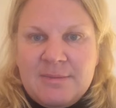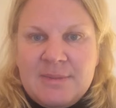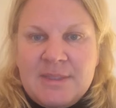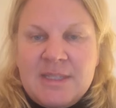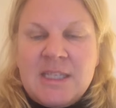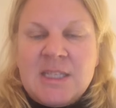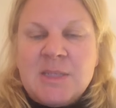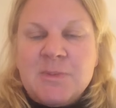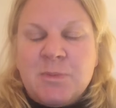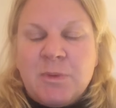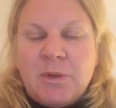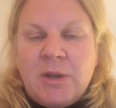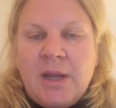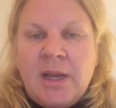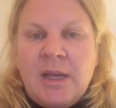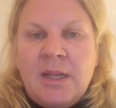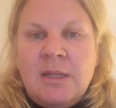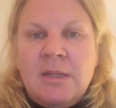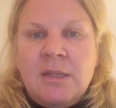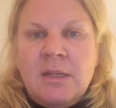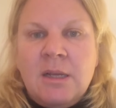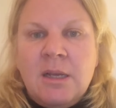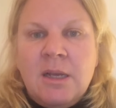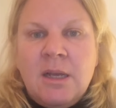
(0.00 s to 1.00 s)

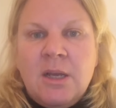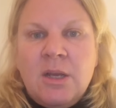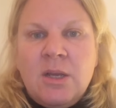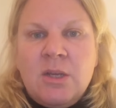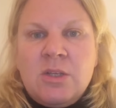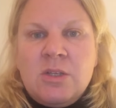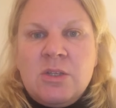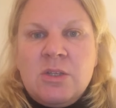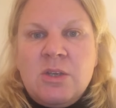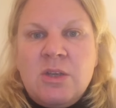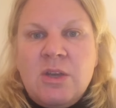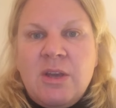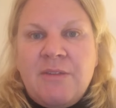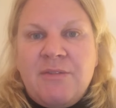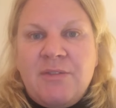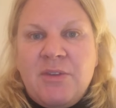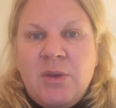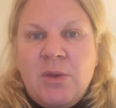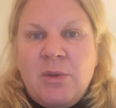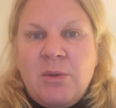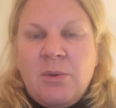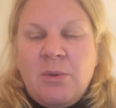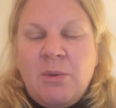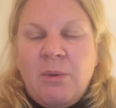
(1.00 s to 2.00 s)
disparate, if
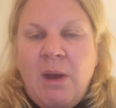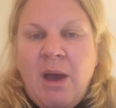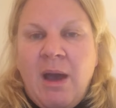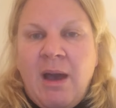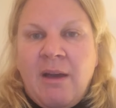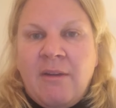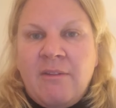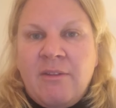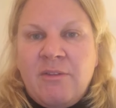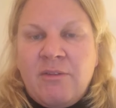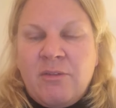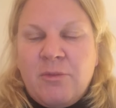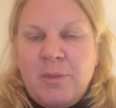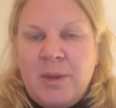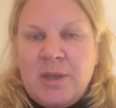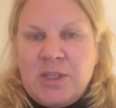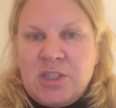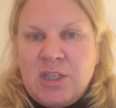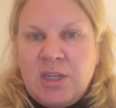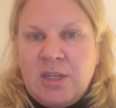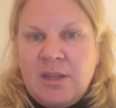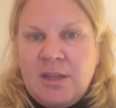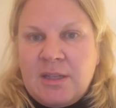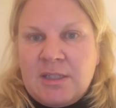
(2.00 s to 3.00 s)
you have
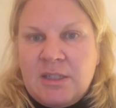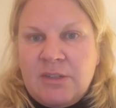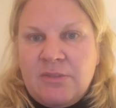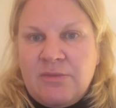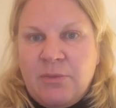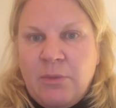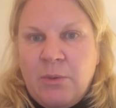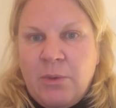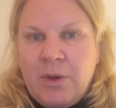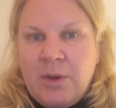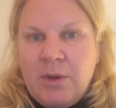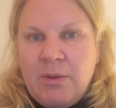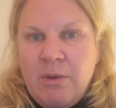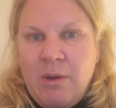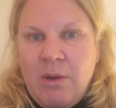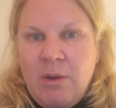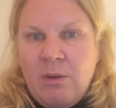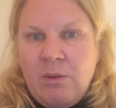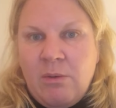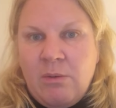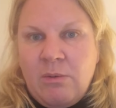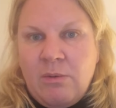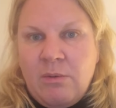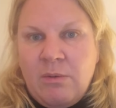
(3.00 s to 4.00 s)
information collected for your
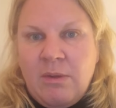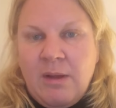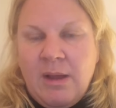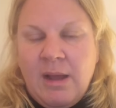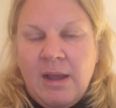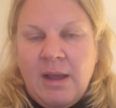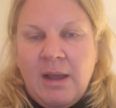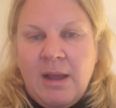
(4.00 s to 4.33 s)
own